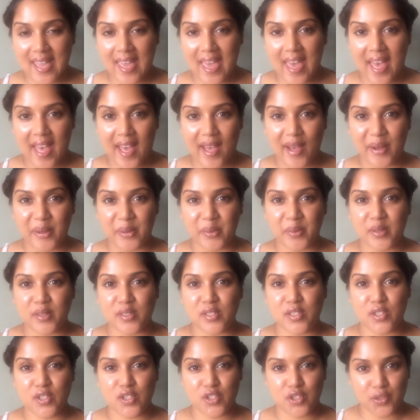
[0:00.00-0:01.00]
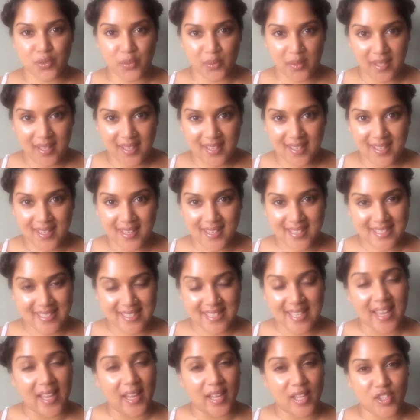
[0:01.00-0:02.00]
how to treat
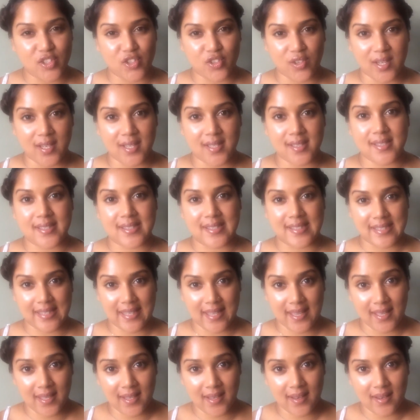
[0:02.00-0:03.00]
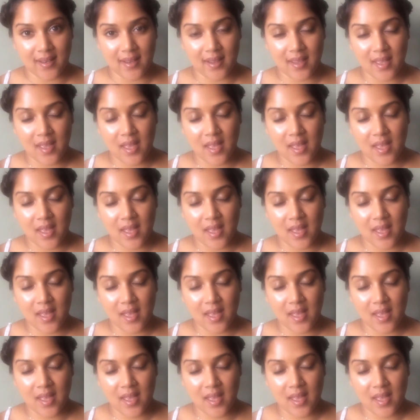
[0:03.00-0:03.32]
dehydrated skin.